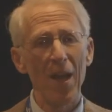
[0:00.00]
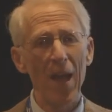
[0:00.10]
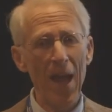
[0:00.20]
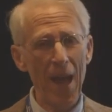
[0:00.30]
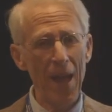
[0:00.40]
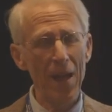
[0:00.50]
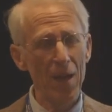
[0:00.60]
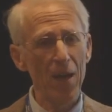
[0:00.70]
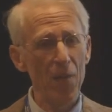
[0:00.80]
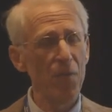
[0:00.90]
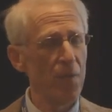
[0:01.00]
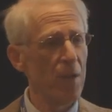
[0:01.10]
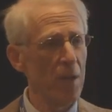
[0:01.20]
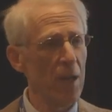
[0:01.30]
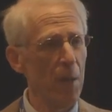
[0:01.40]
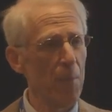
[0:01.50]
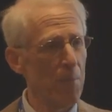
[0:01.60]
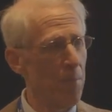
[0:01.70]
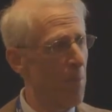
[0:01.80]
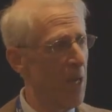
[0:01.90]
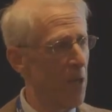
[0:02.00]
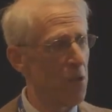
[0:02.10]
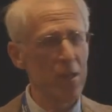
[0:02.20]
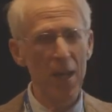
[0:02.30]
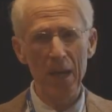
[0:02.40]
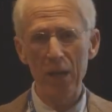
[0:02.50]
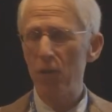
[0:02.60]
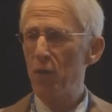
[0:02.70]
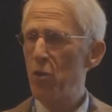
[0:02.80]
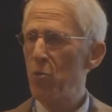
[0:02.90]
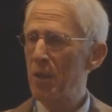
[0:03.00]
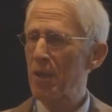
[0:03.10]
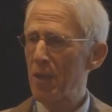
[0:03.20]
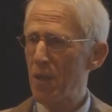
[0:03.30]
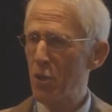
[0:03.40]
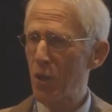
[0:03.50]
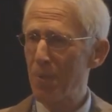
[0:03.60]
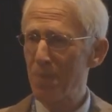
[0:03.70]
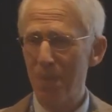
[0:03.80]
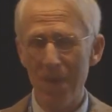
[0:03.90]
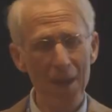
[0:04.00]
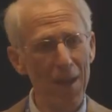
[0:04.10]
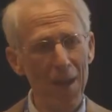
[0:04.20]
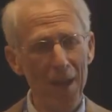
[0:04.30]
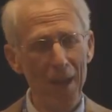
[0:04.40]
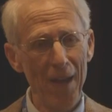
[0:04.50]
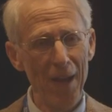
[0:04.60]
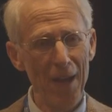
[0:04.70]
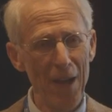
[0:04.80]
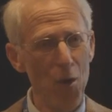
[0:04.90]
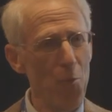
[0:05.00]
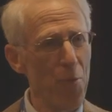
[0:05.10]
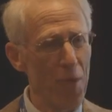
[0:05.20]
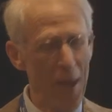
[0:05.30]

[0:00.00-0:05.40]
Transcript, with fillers: and helped my understanding of the human condition. And I hope